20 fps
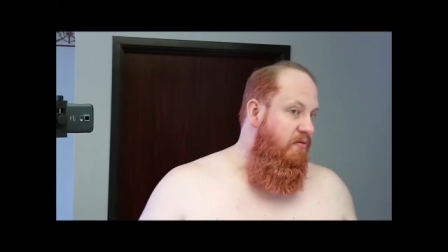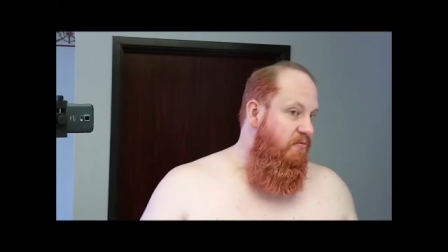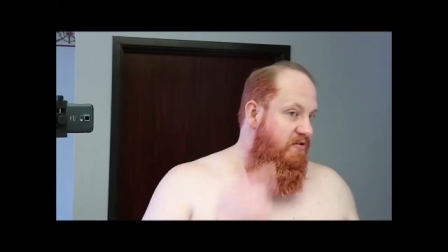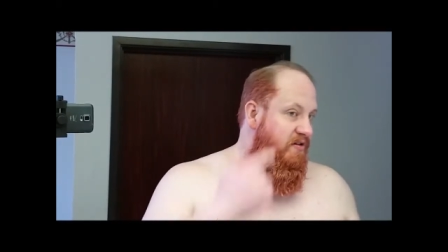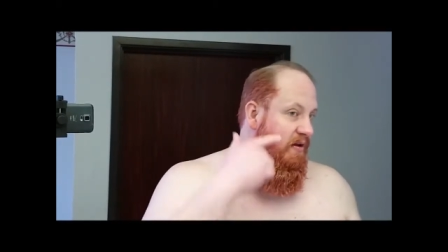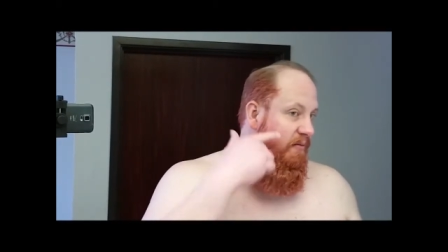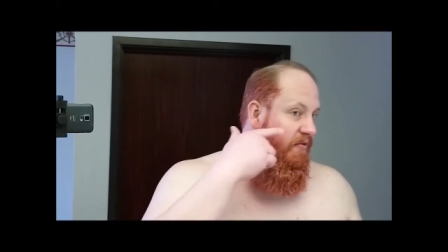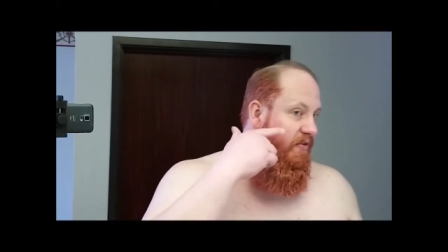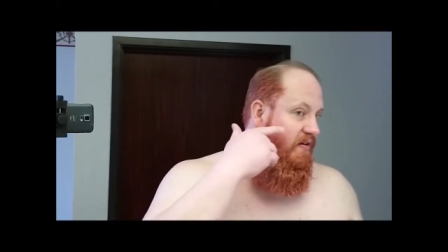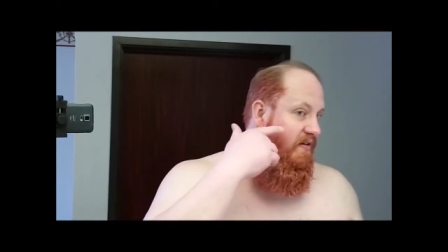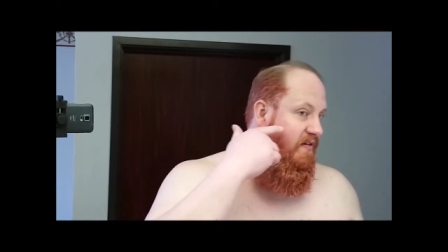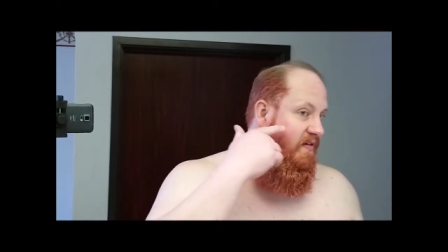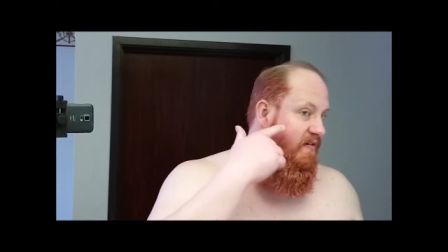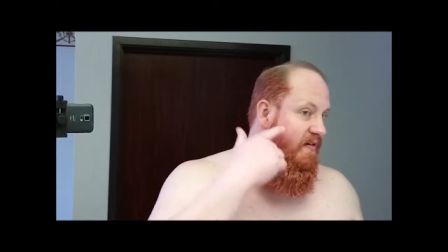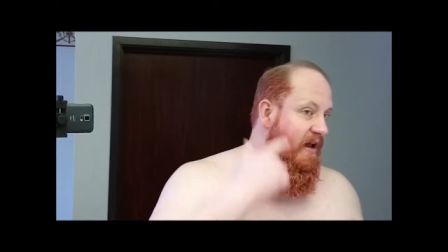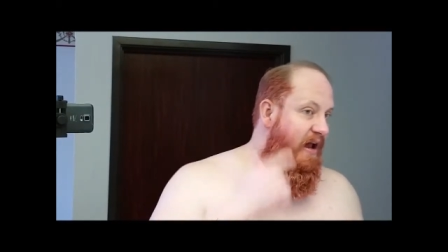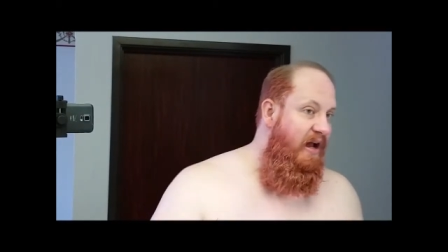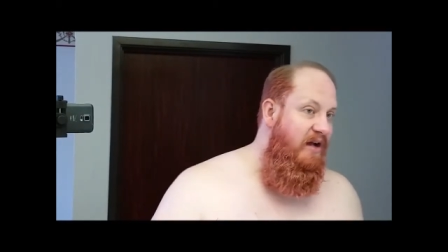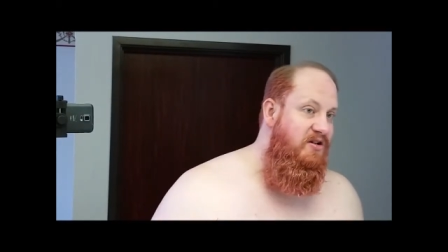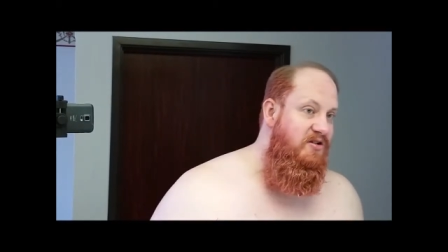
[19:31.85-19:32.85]
Some of this
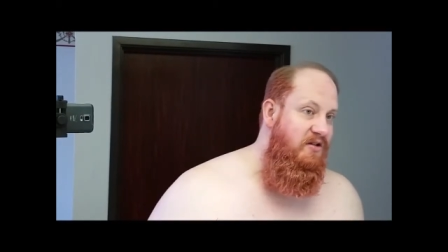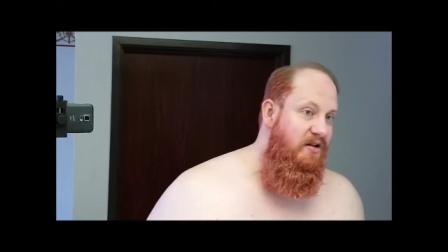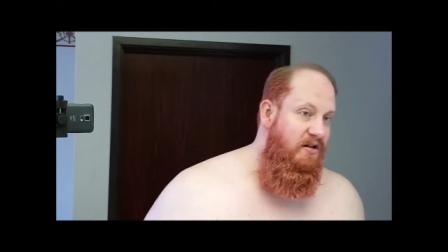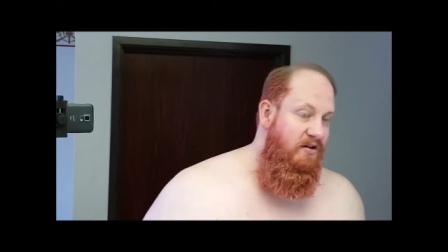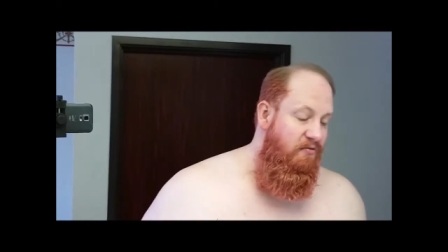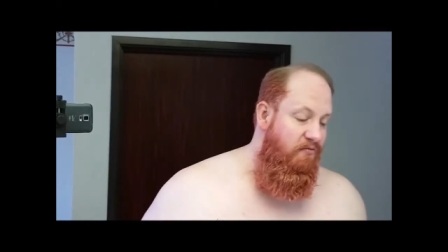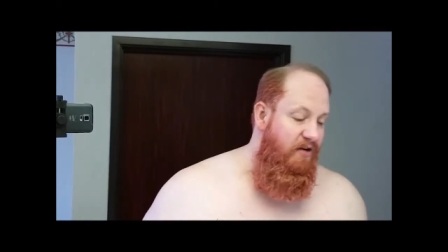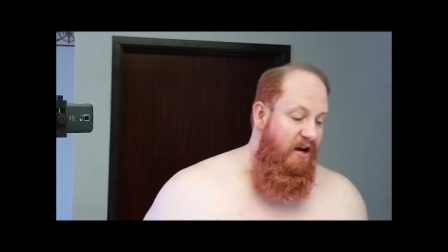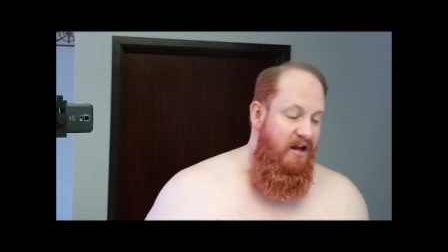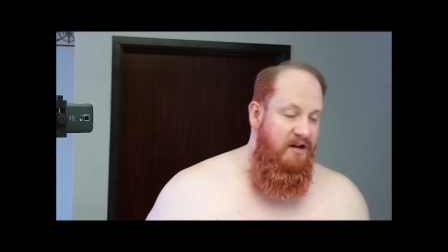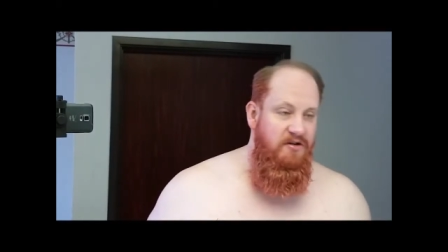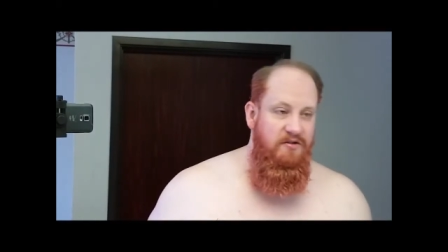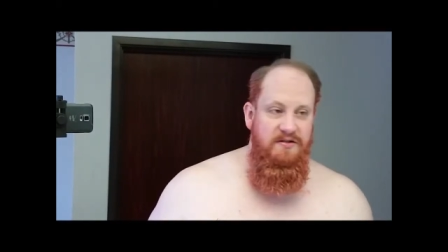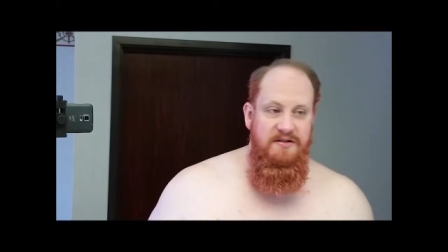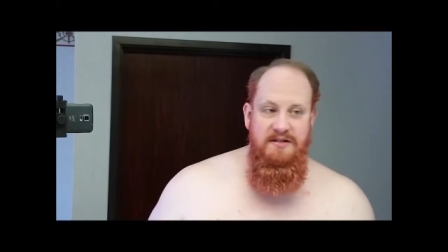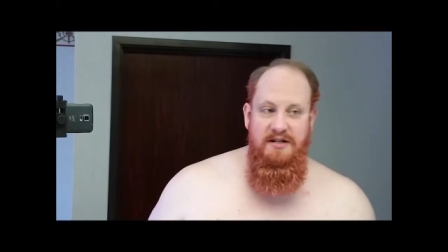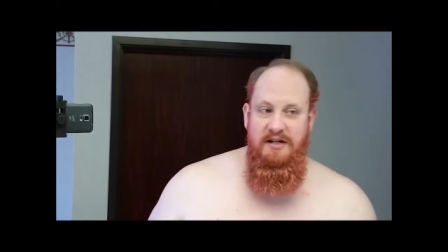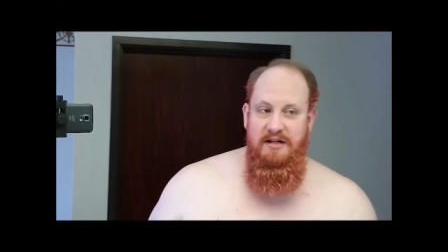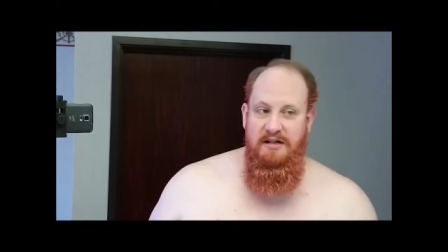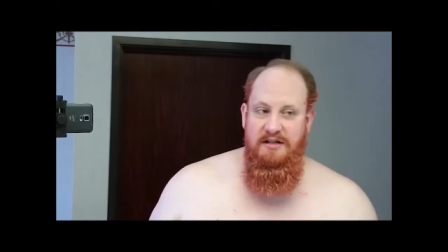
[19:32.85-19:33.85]
is actually, the red you're
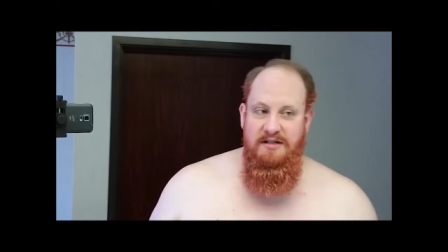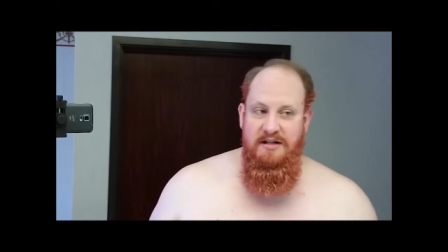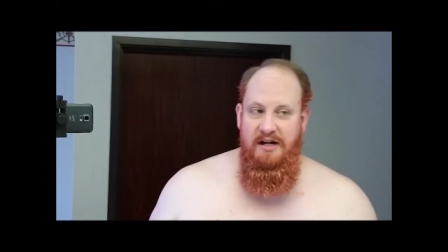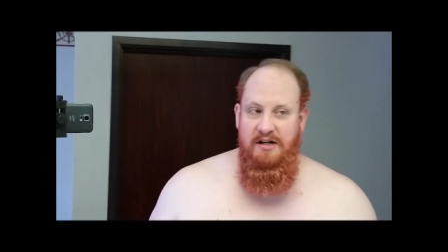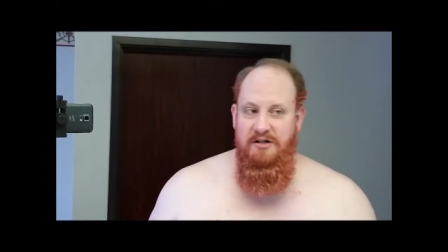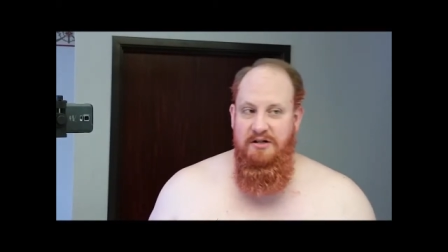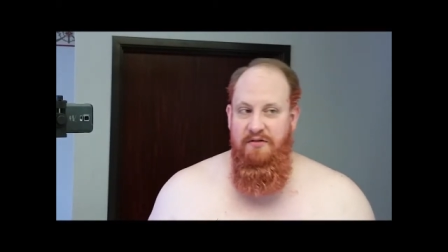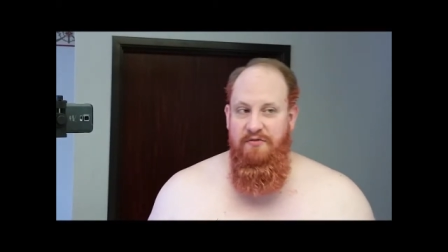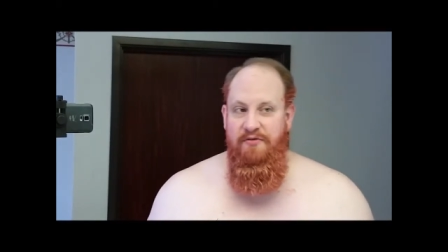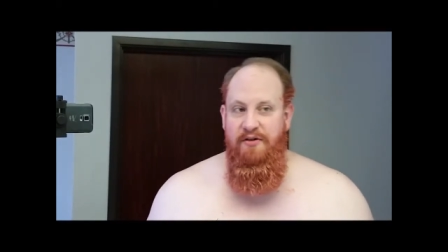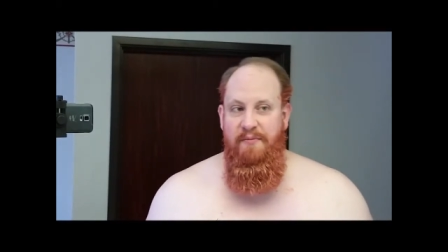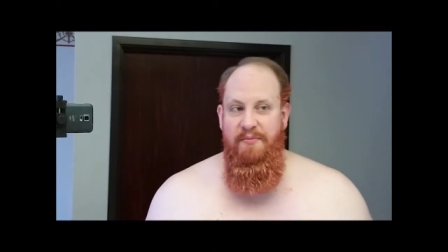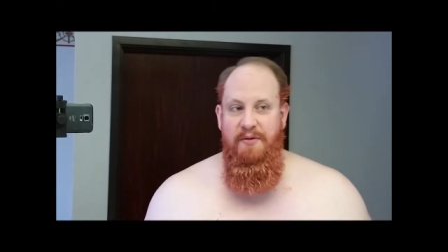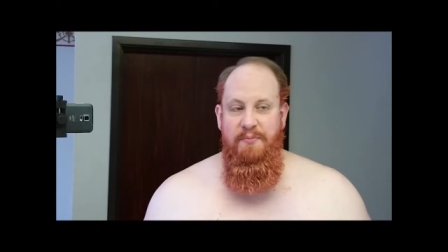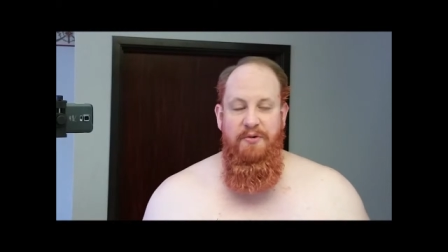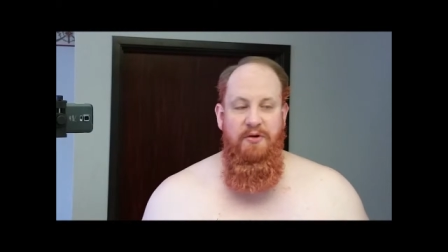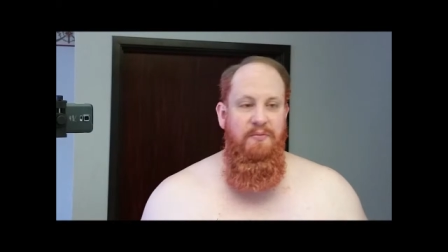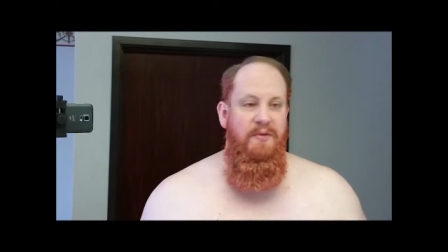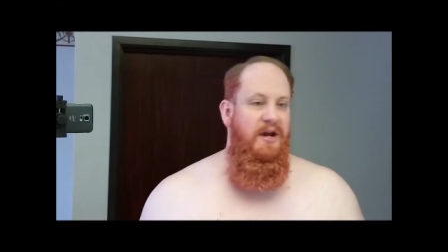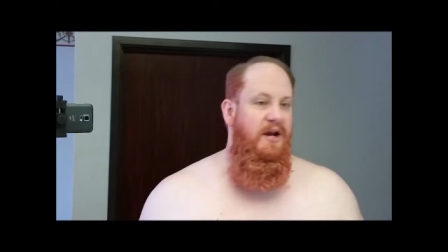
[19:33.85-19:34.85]
seeing is actually from the
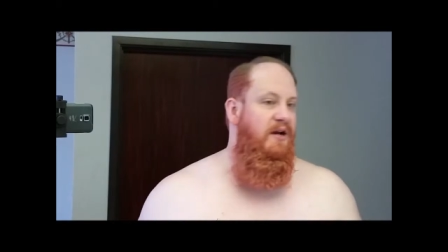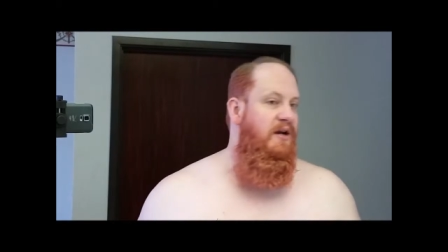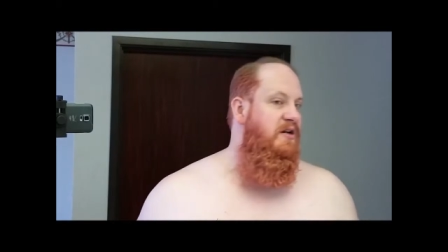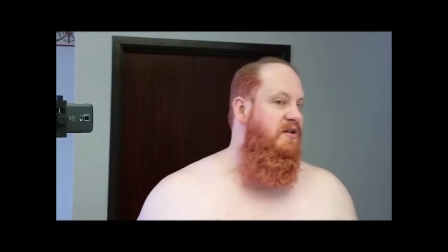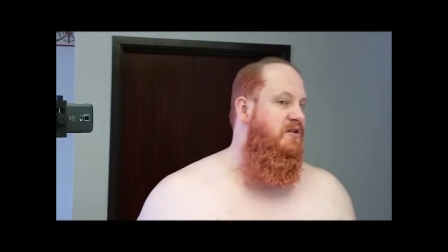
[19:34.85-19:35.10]
pomade.